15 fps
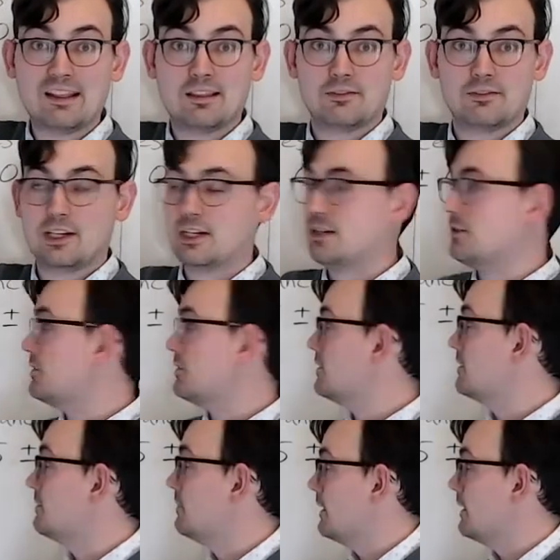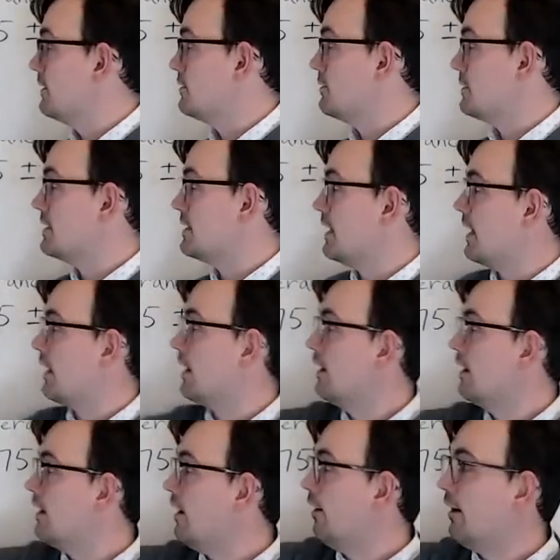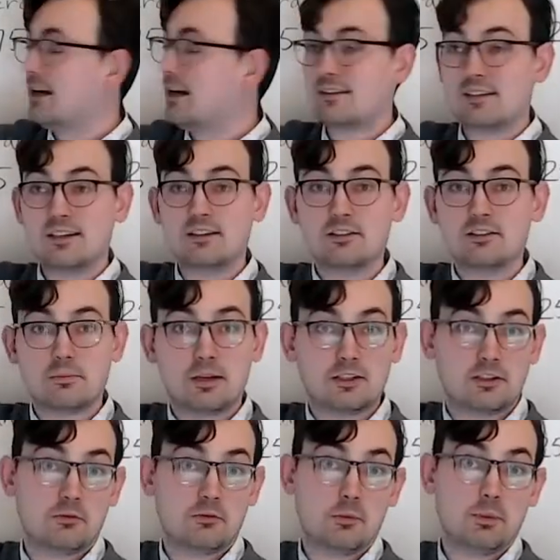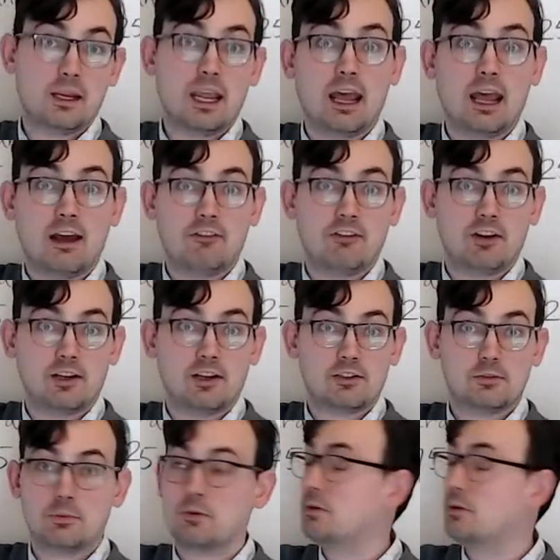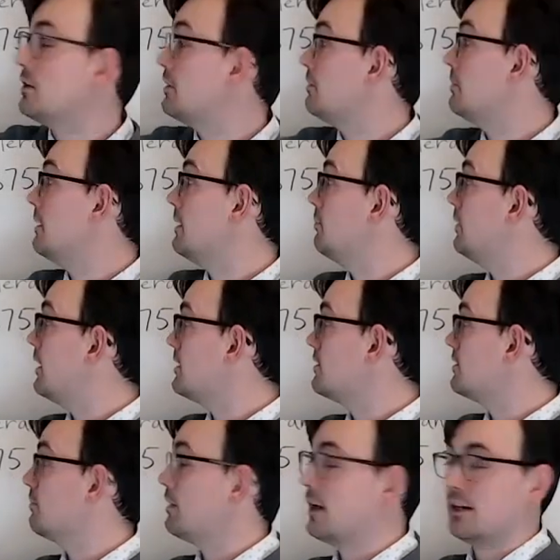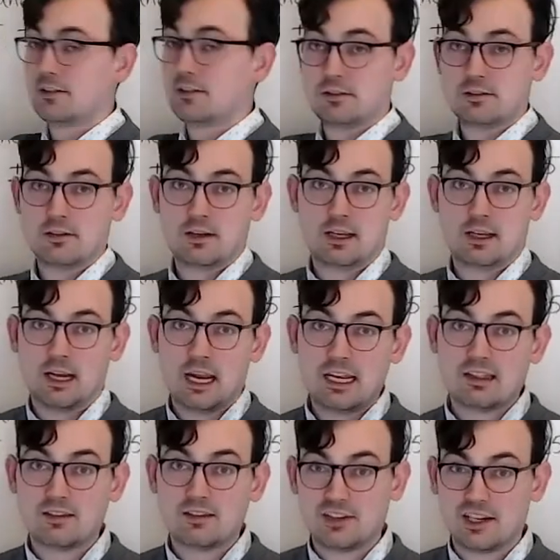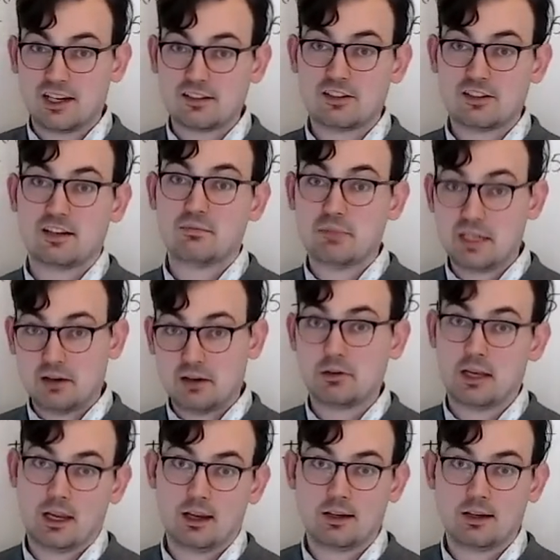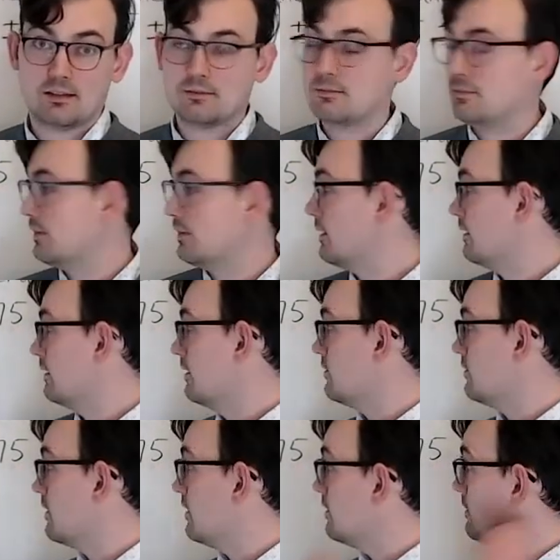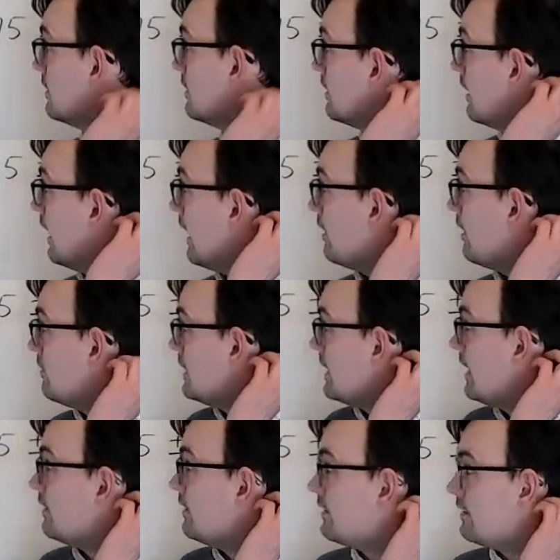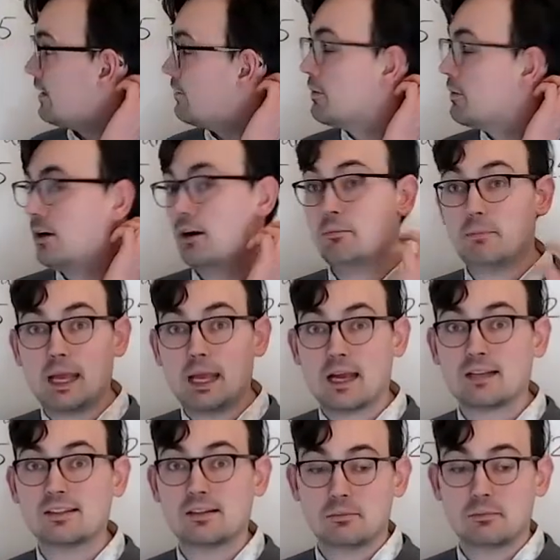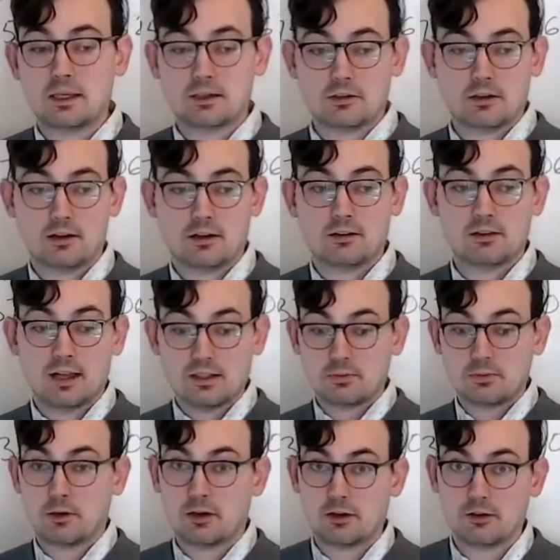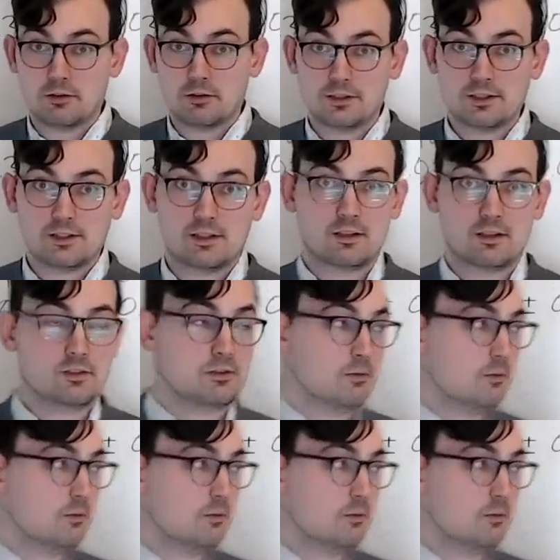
of an inch. So we're saying our ideal dimension would be half an inch, but we could be plus or minus 1/8 of an inch and be okay. So how do we calculate what our max and min are? That's what our goal is here. So we